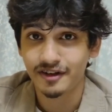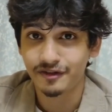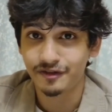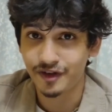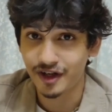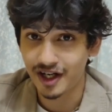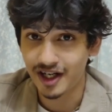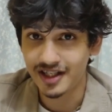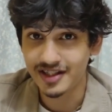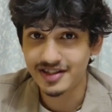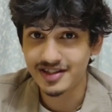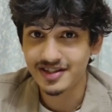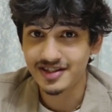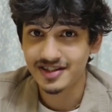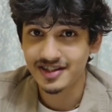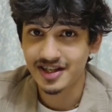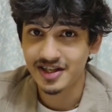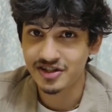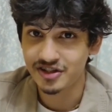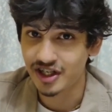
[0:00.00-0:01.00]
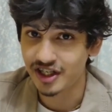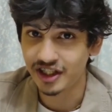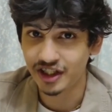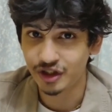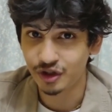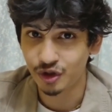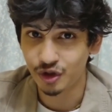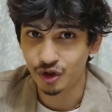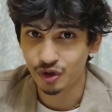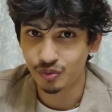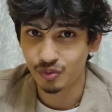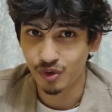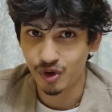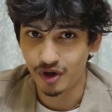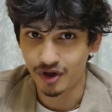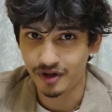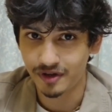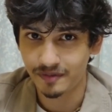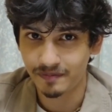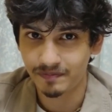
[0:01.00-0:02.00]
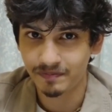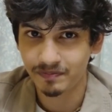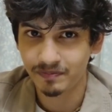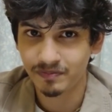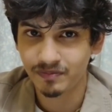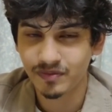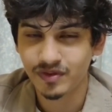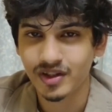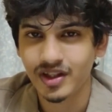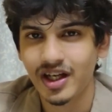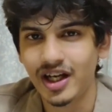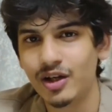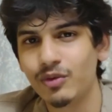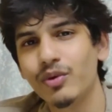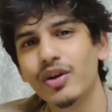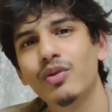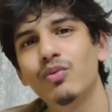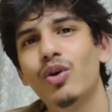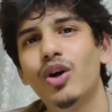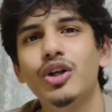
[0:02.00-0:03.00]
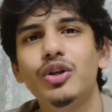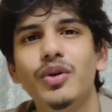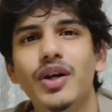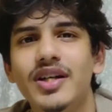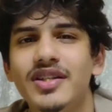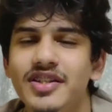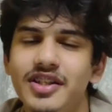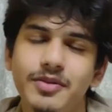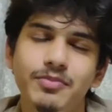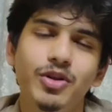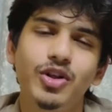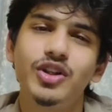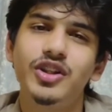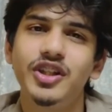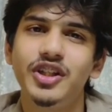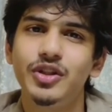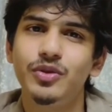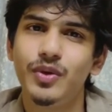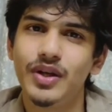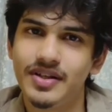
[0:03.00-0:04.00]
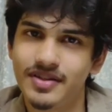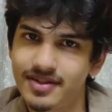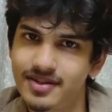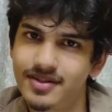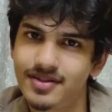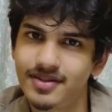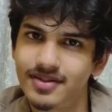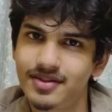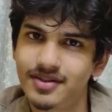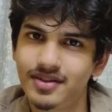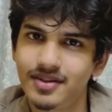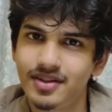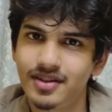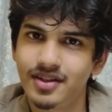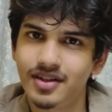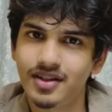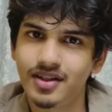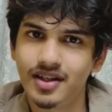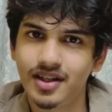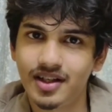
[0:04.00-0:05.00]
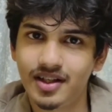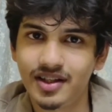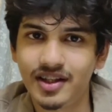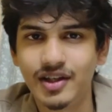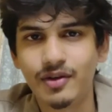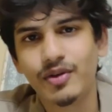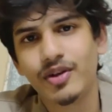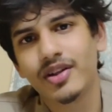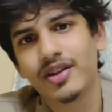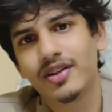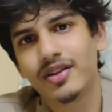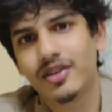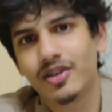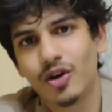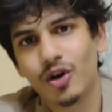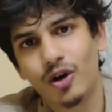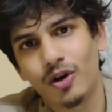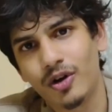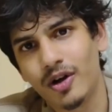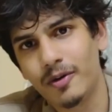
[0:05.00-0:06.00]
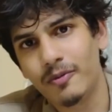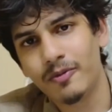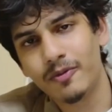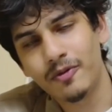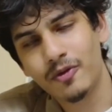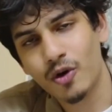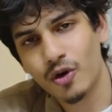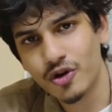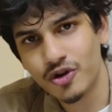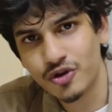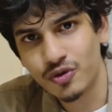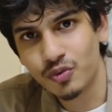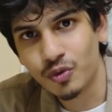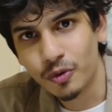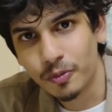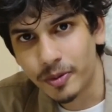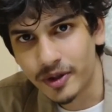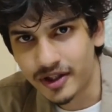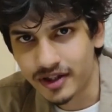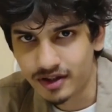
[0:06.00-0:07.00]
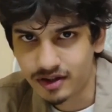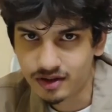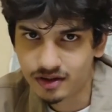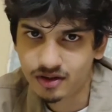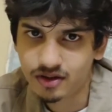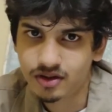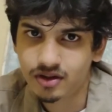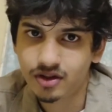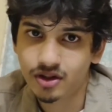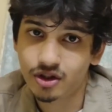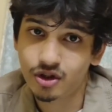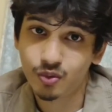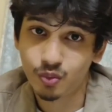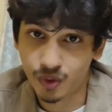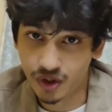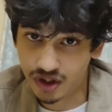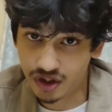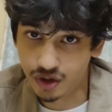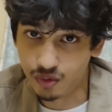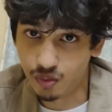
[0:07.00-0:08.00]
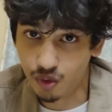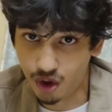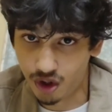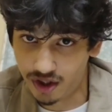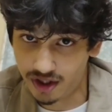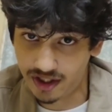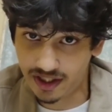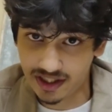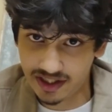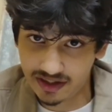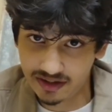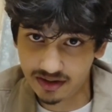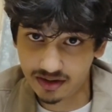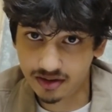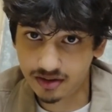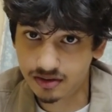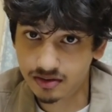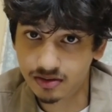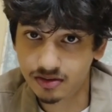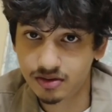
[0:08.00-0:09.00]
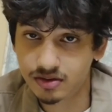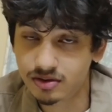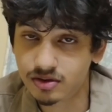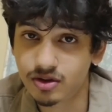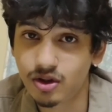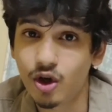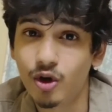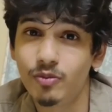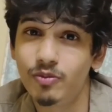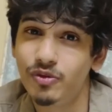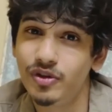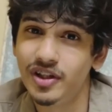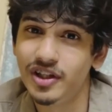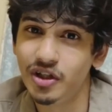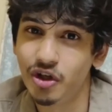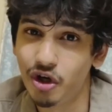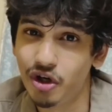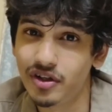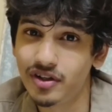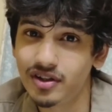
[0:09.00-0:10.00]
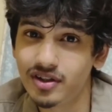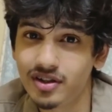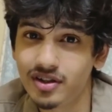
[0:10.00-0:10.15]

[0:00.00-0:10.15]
France is ready to go to war. And well, what do I say about the US? They will, of course, swoop in to win the war again. Hopefully not.